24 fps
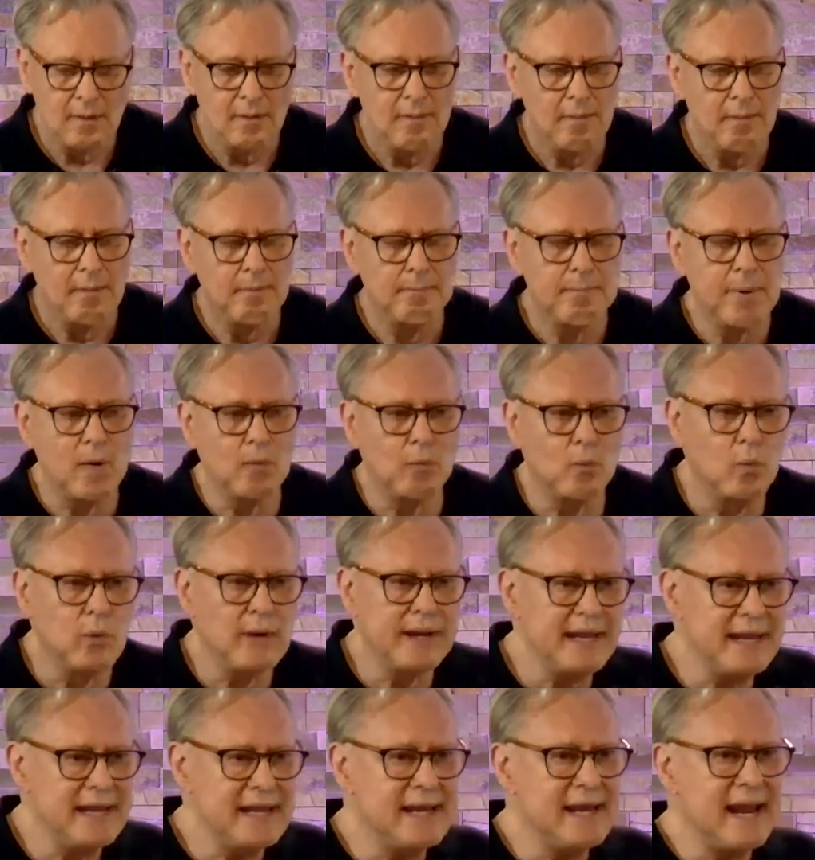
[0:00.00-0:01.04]
But
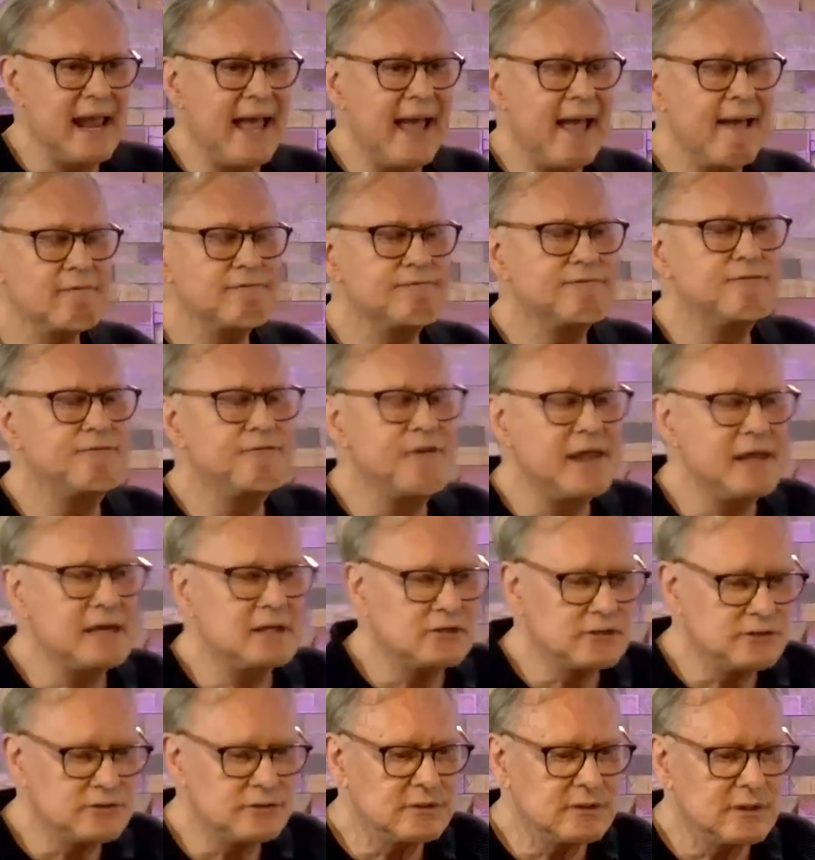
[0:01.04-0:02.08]
we have
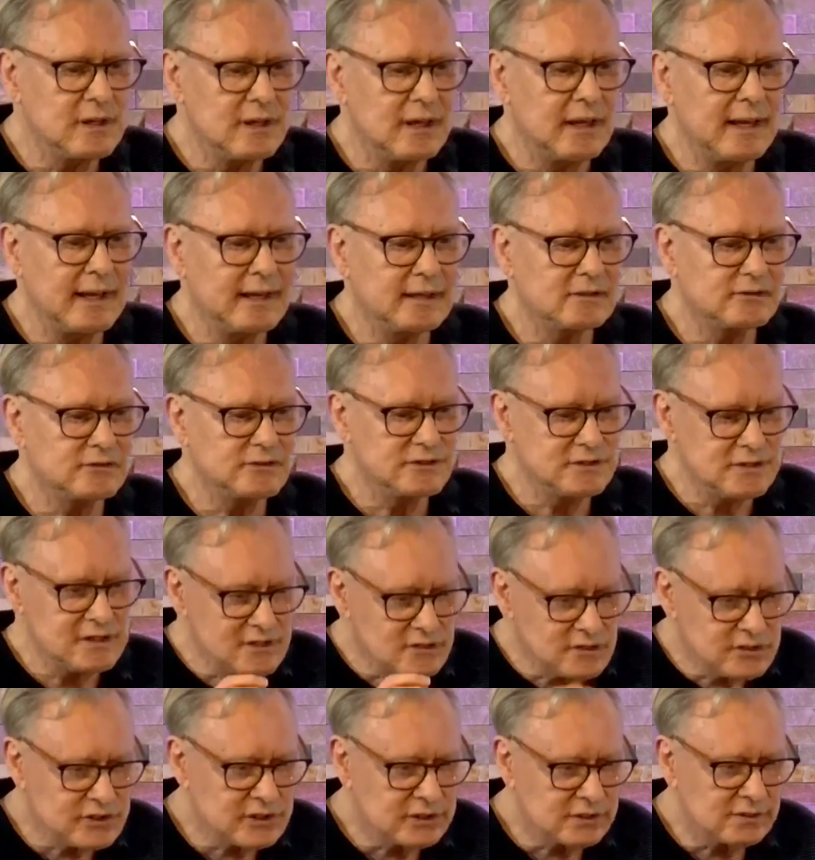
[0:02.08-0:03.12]
faced
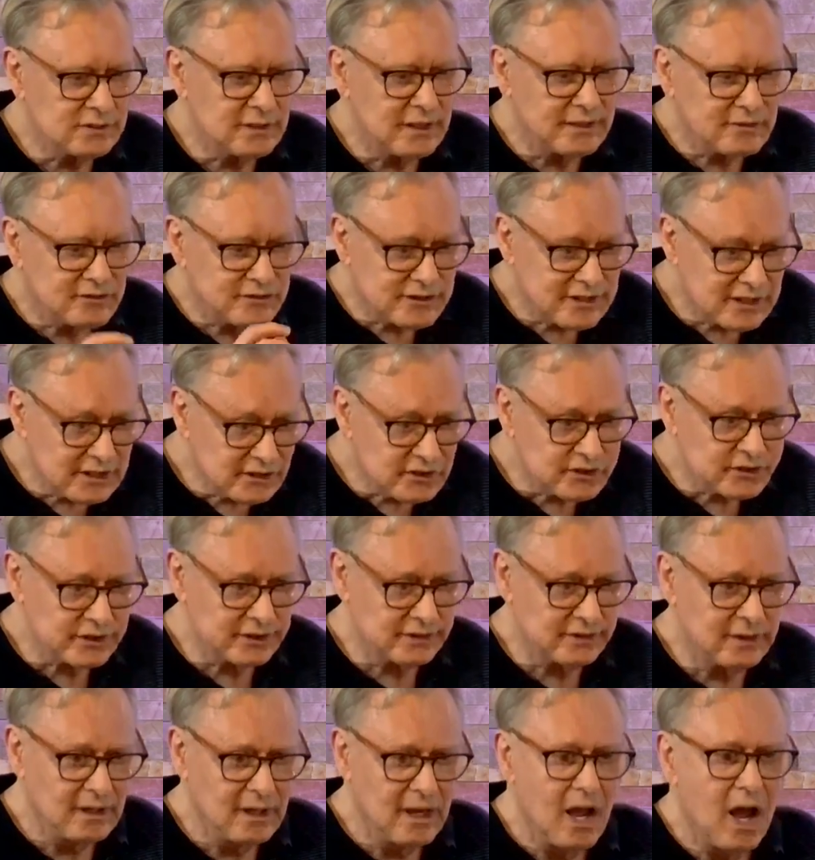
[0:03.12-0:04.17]
extinction
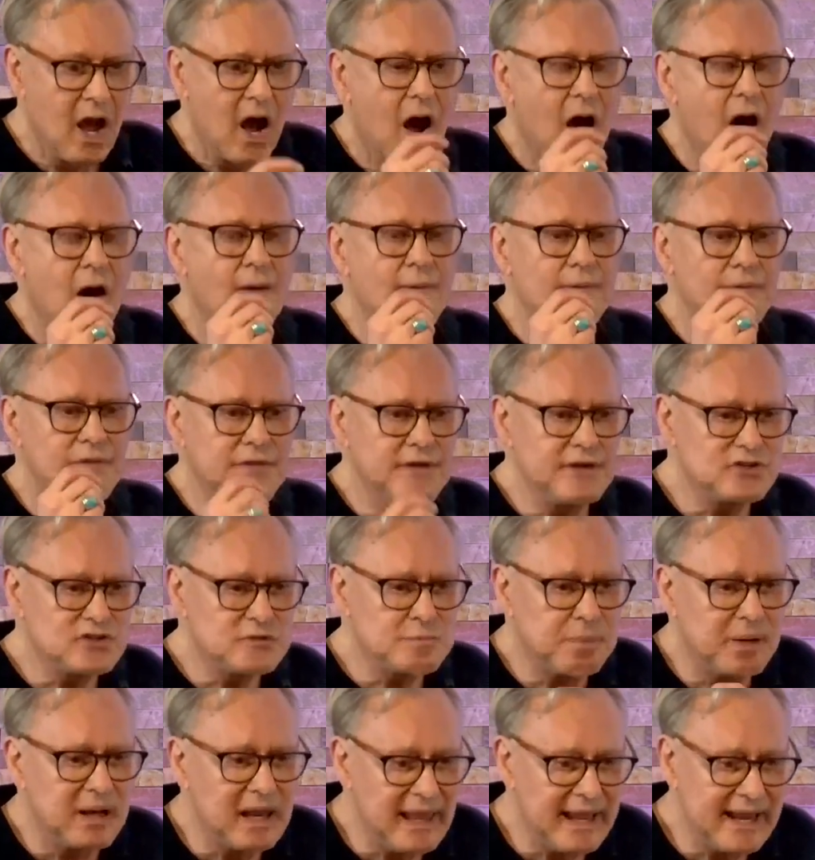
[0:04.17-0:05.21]
on this
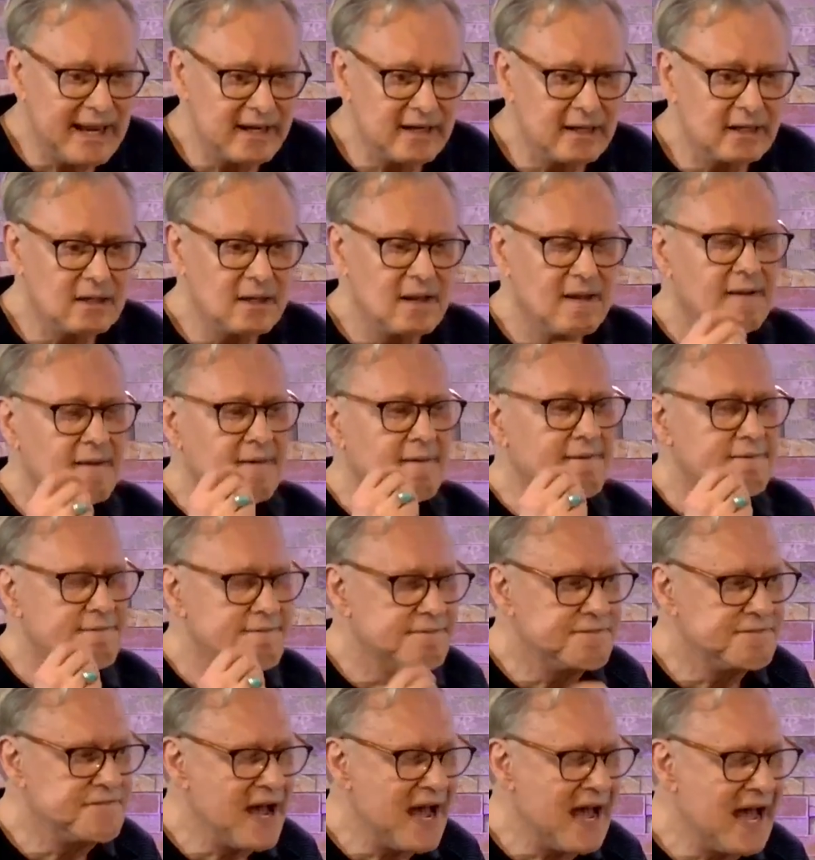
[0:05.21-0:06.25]
planet
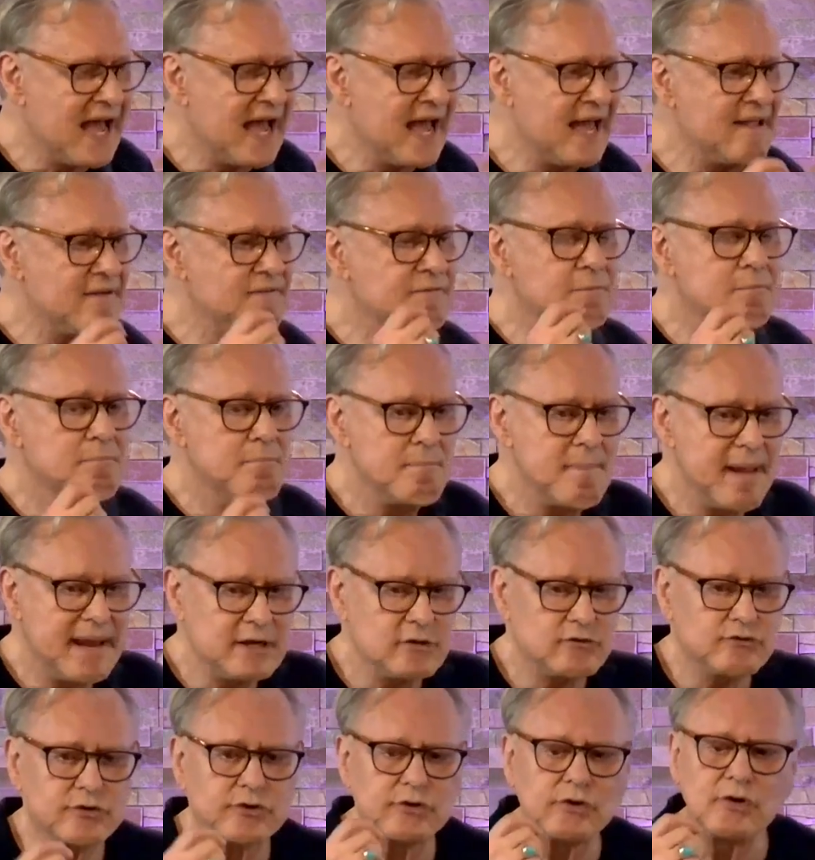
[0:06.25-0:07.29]
5
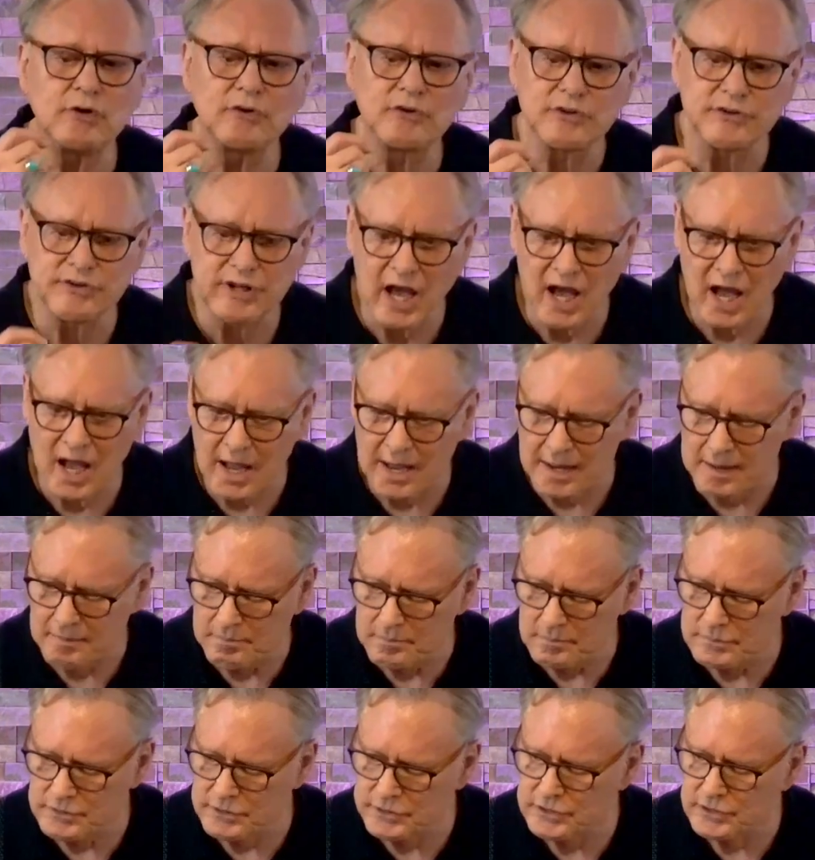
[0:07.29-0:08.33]
major
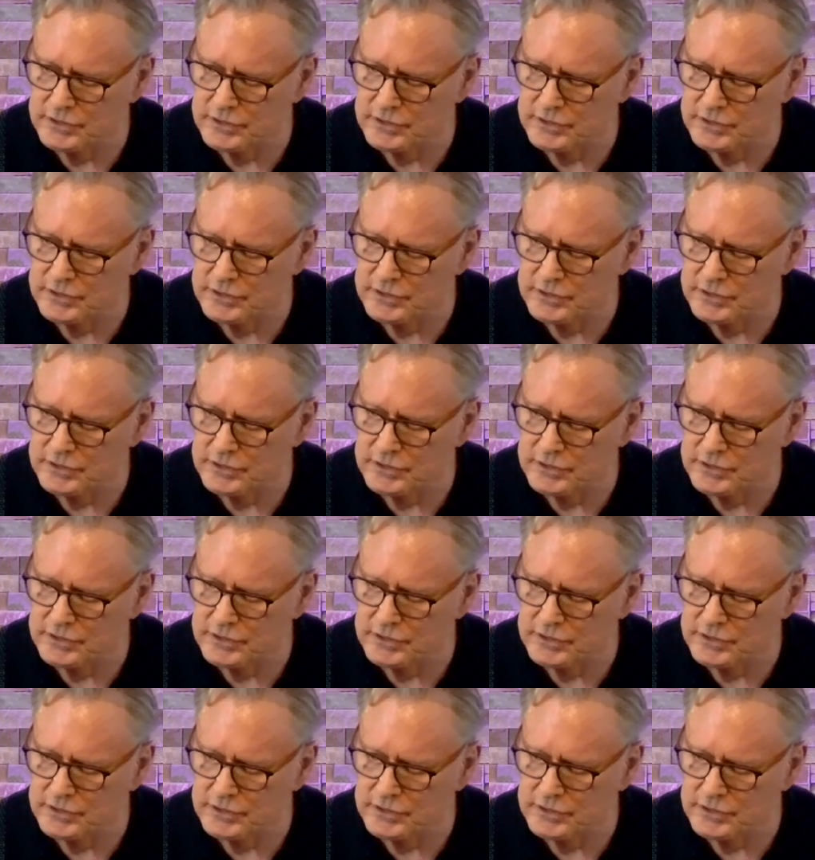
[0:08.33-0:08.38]
times.